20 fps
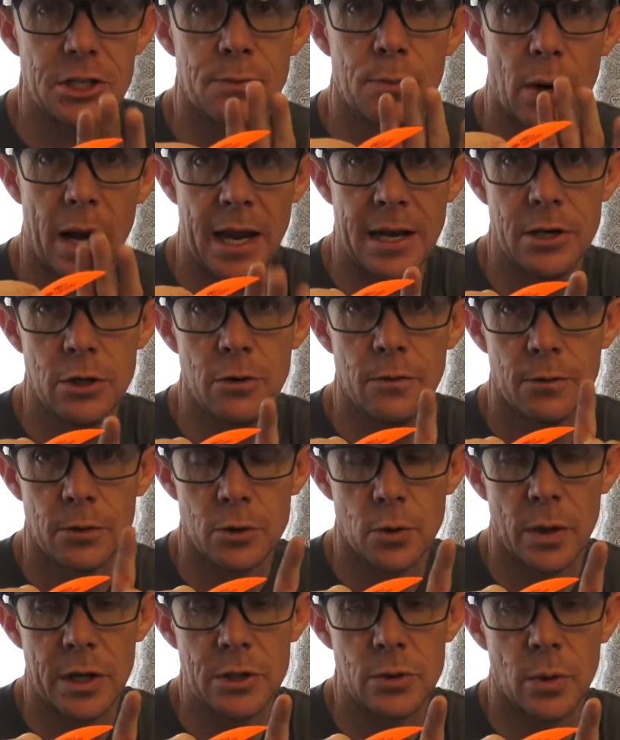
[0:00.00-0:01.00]
brand new for
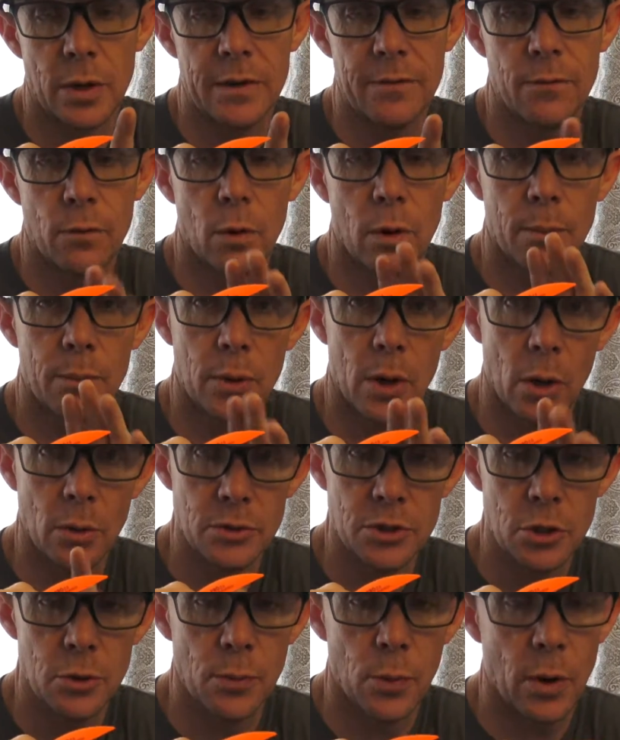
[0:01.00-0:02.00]
2024 Pro
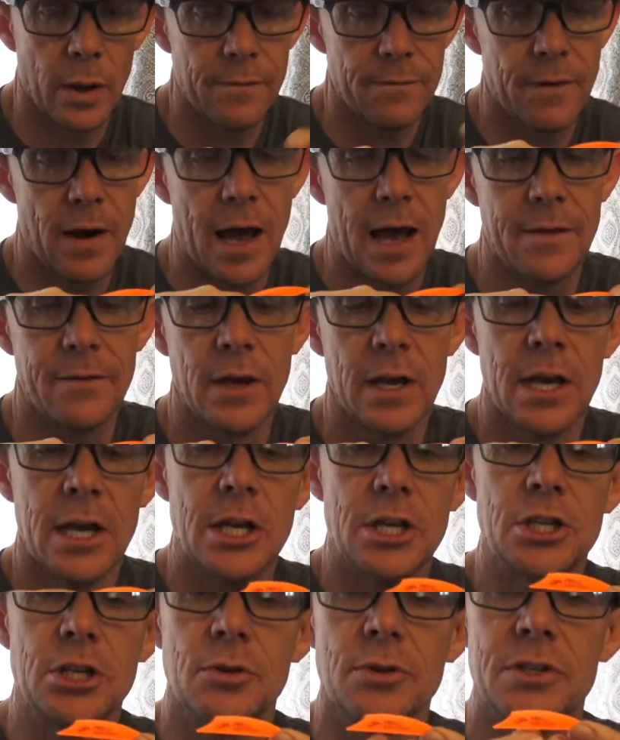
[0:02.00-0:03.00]
2.5.
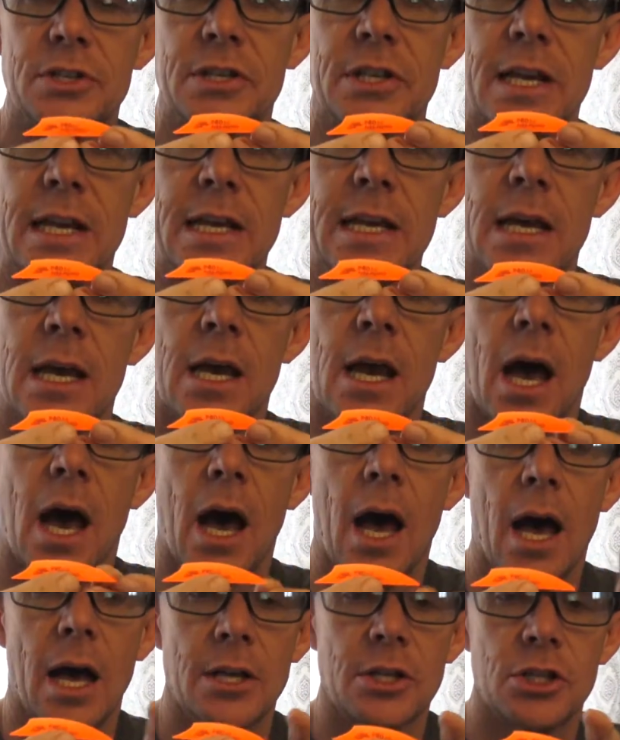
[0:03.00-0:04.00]
As you can see,
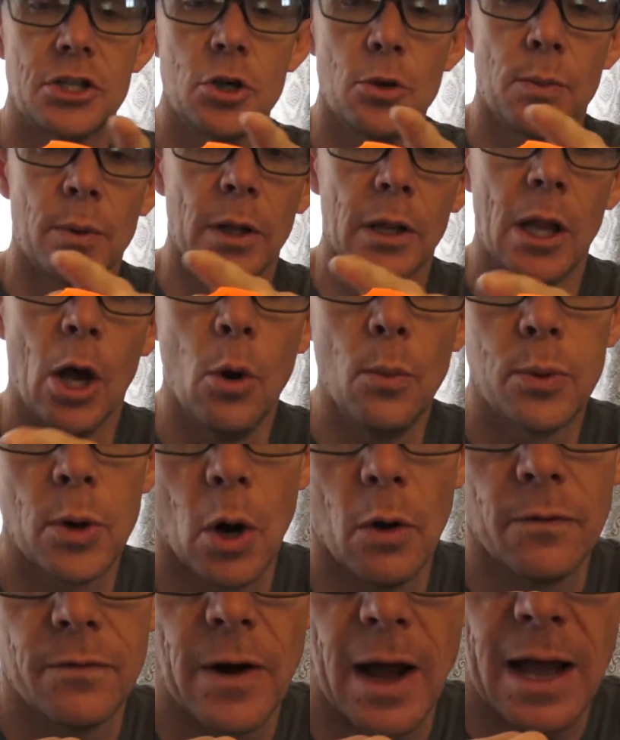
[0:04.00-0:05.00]
super low
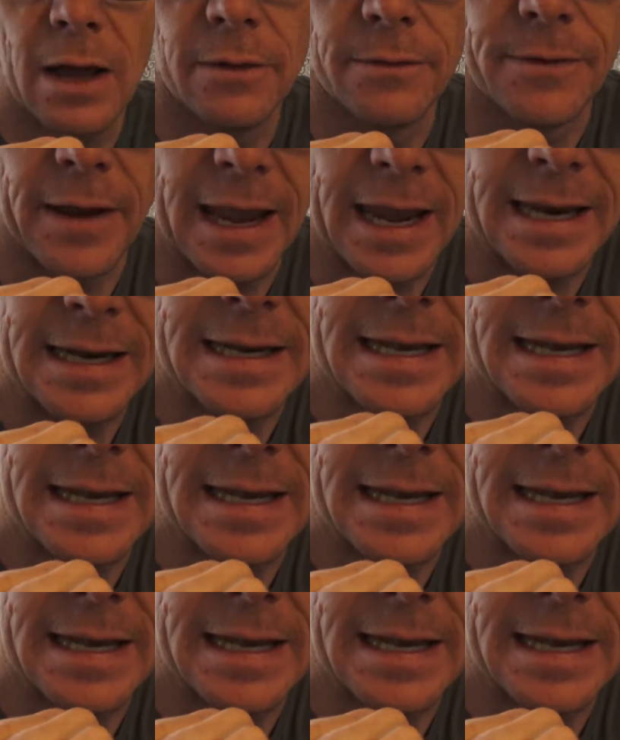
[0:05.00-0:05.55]
profile vane